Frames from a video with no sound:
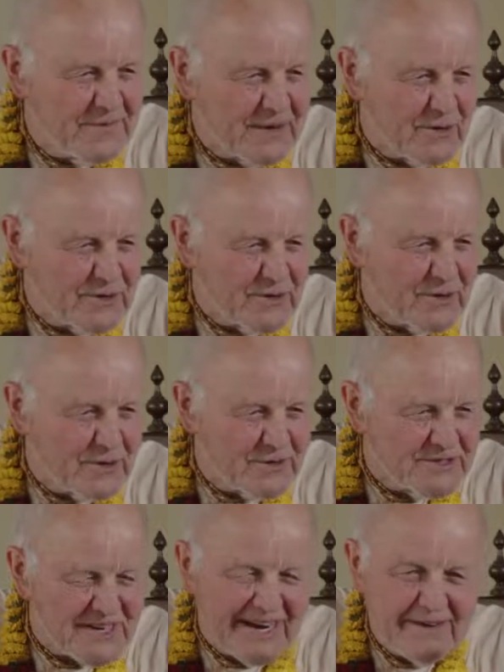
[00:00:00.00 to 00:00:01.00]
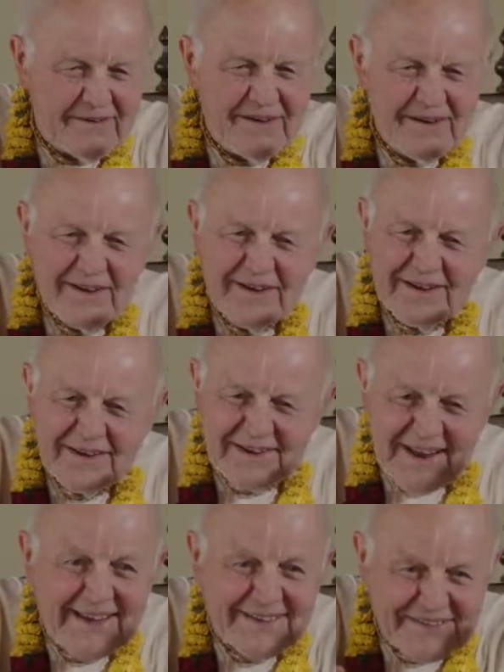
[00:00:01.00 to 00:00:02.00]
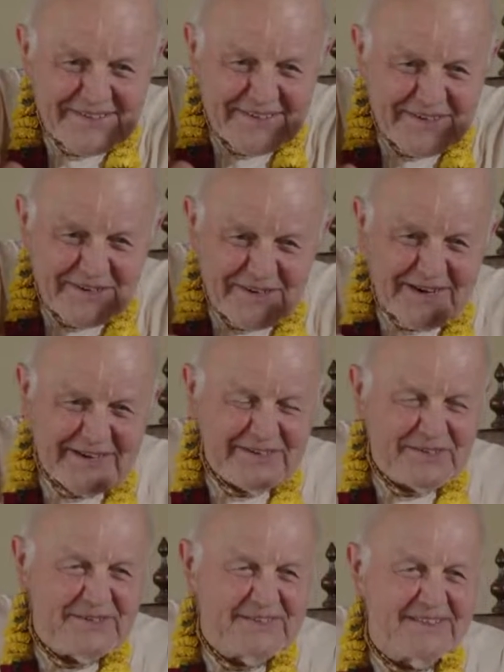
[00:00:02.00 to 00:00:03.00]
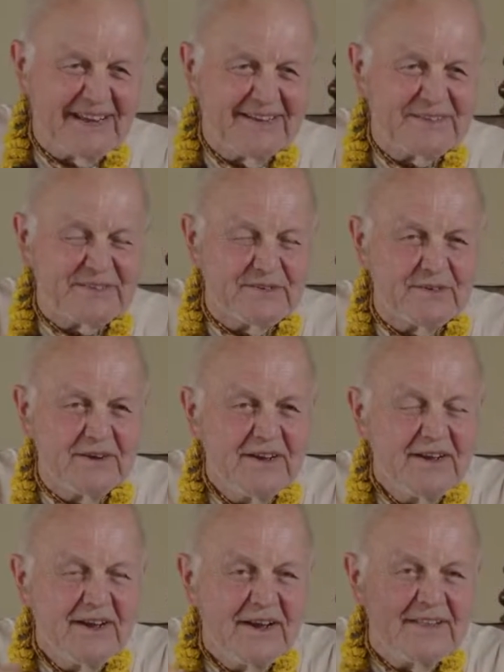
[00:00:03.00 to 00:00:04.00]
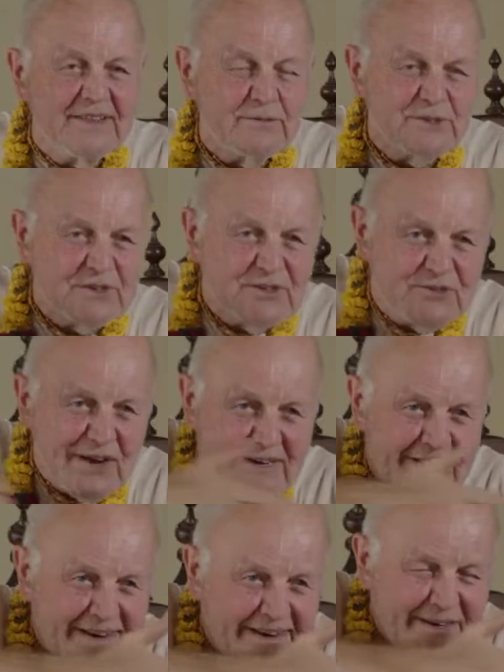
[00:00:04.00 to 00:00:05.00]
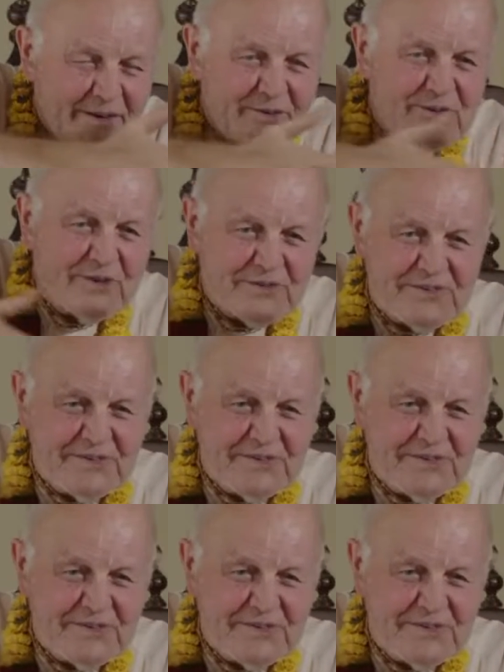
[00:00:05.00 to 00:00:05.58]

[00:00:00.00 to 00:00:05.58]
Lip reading: how do you call it, lights, in his lights, And there was a truck lying across the